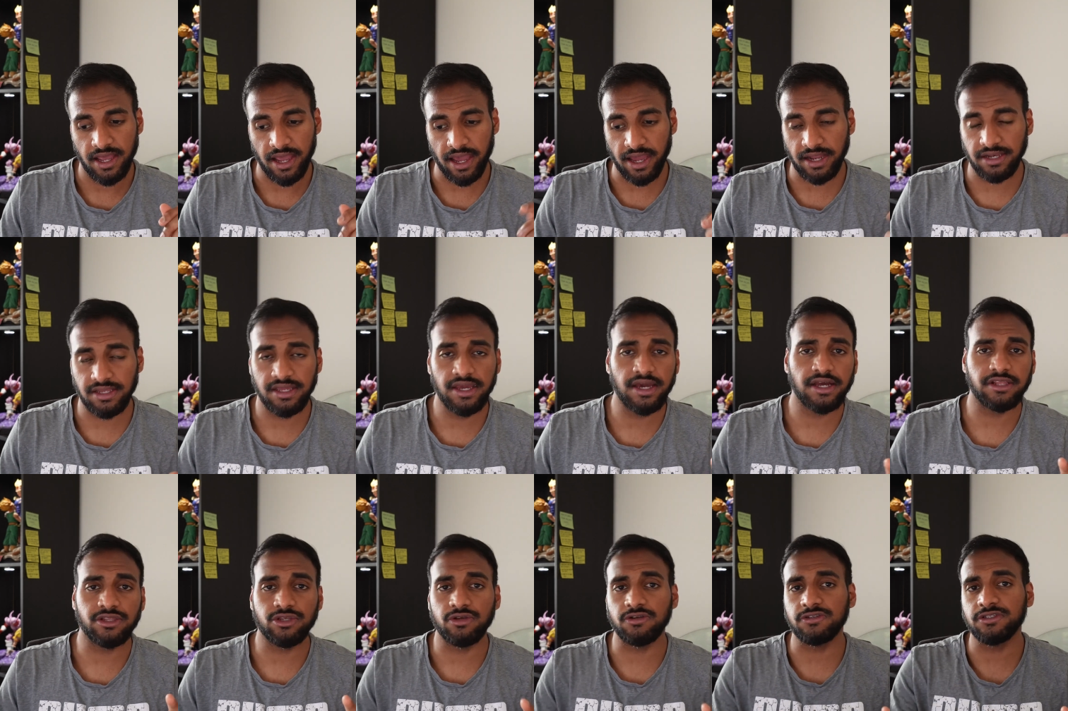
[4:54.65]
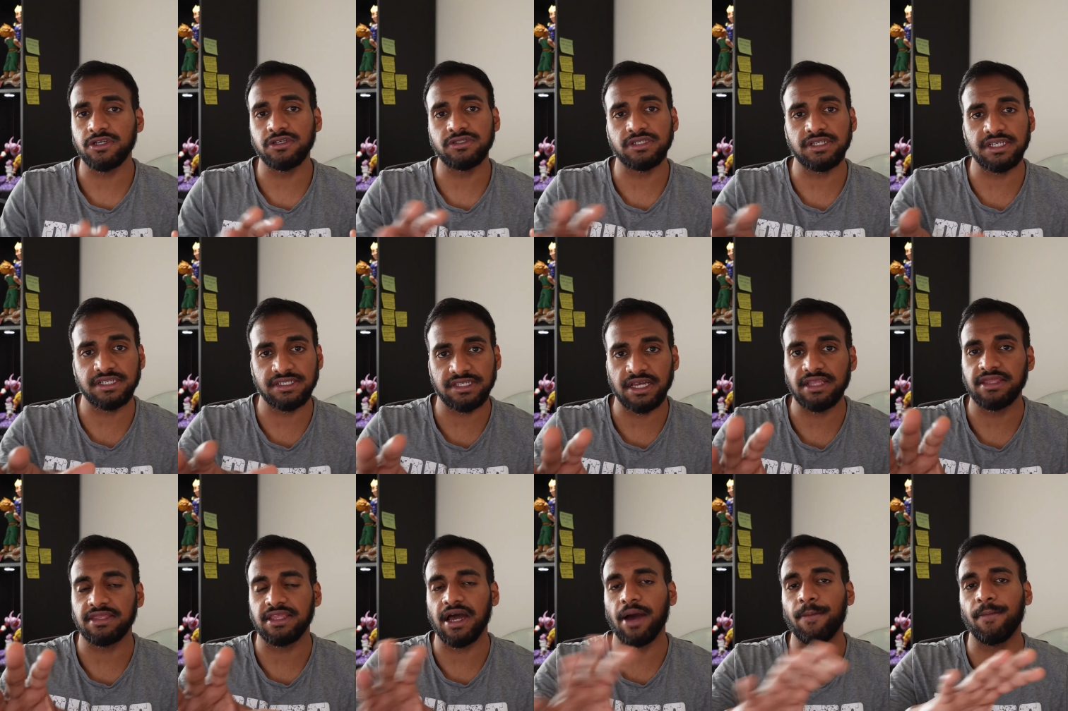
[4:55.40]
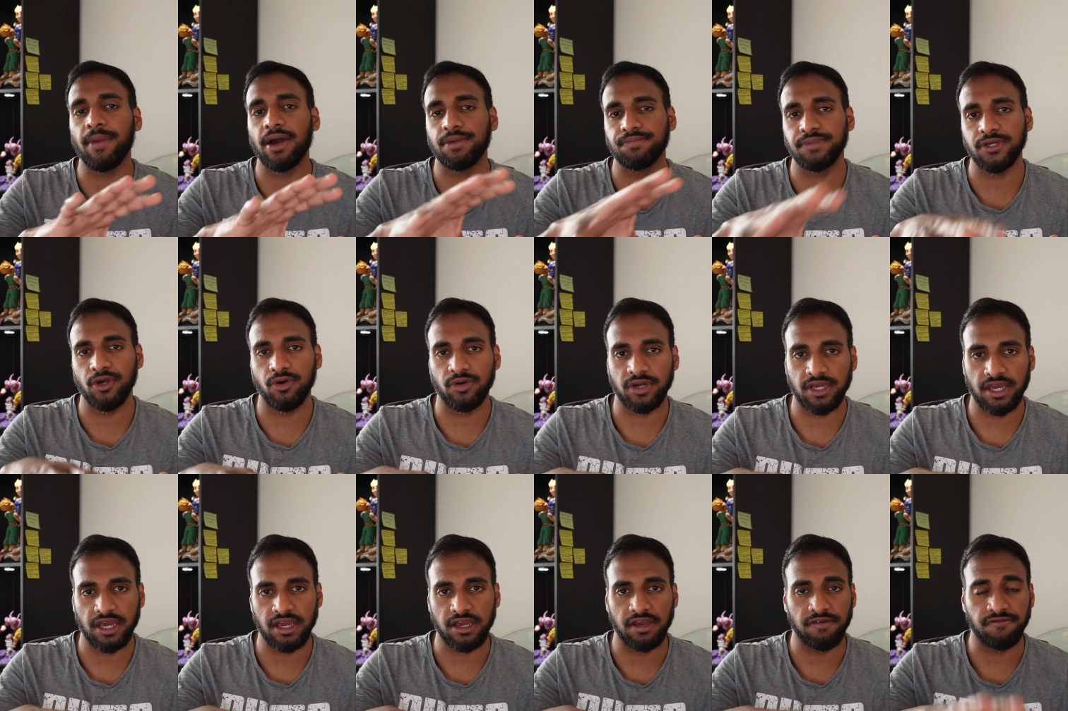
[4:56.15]
And yet, to a certain extent, that might be
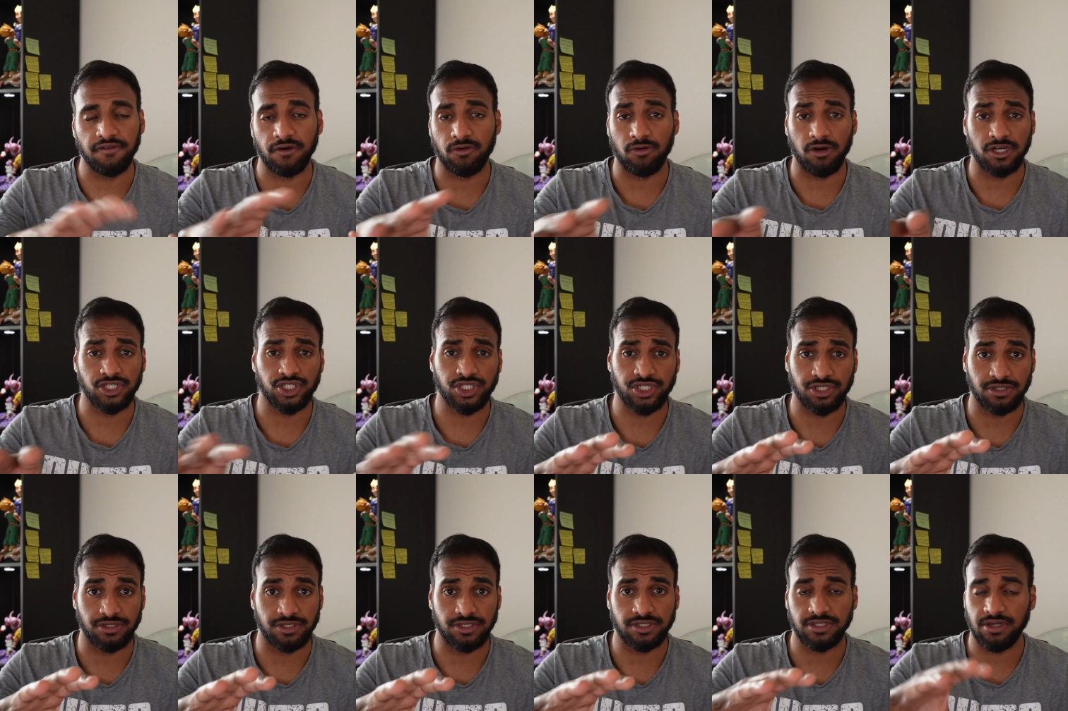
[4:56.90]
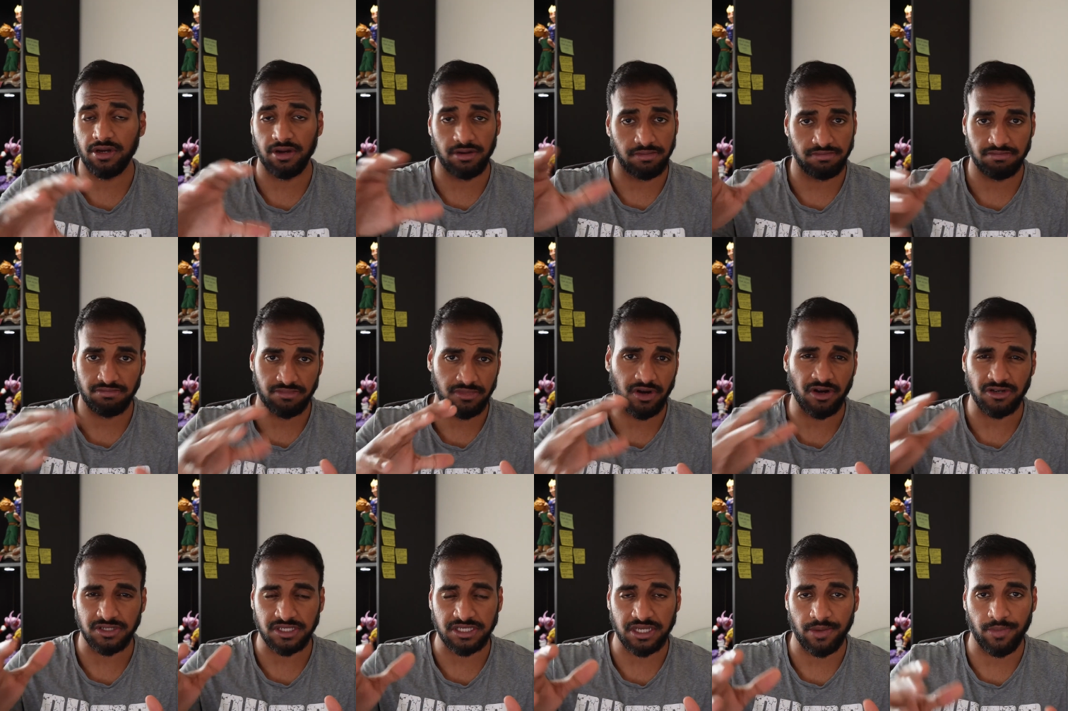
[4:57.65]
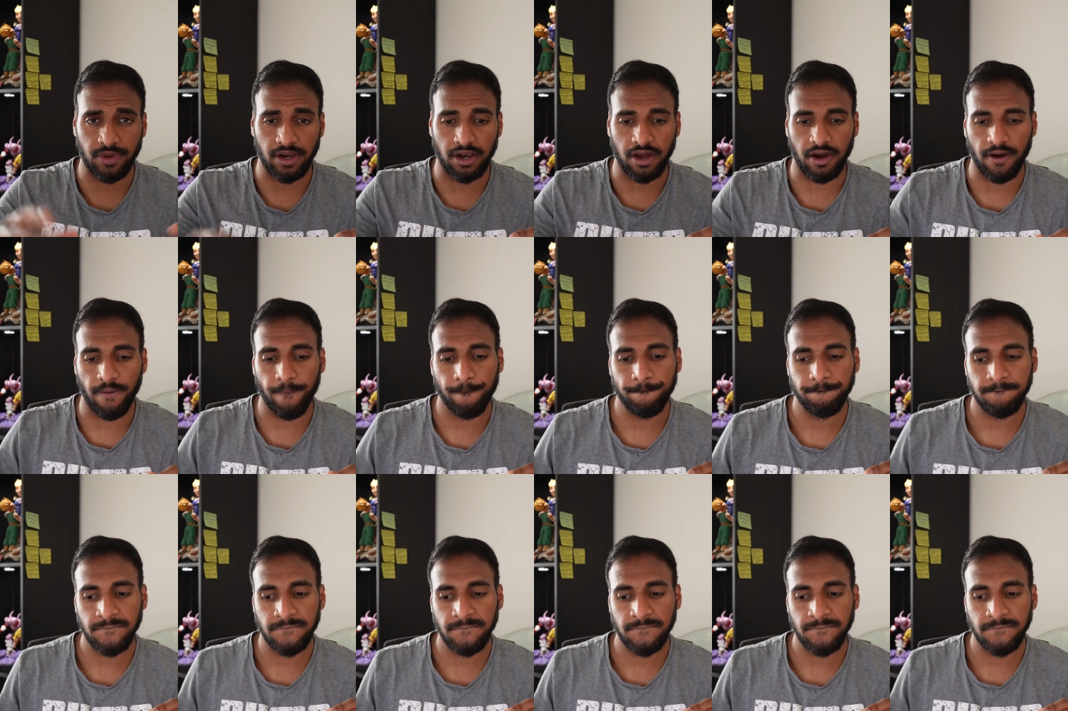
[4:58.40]
okay if the questions are similar.